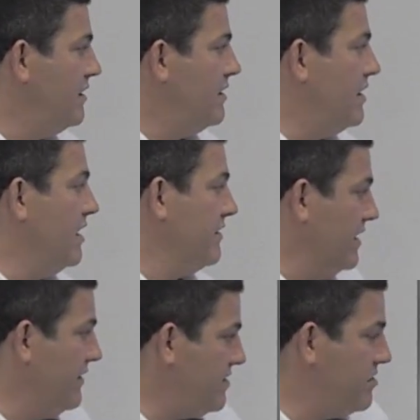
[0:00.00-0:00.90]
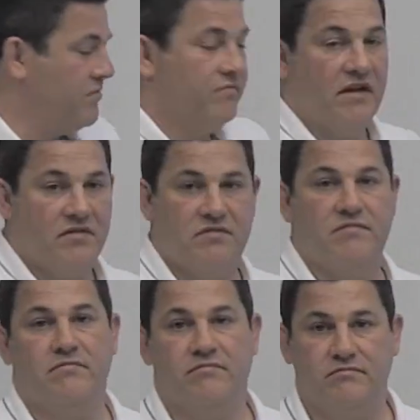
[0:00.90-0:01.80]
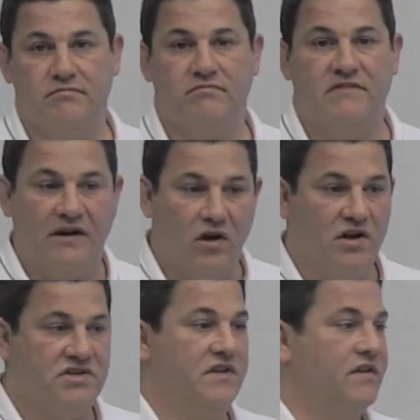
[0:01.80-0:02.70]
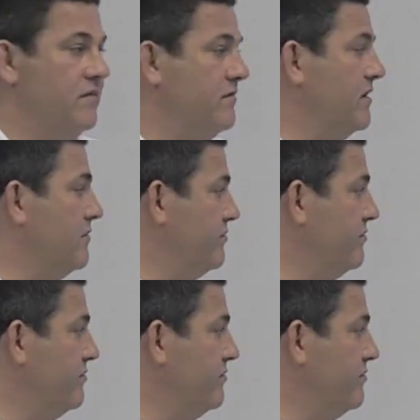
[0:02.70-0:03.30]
That's technology that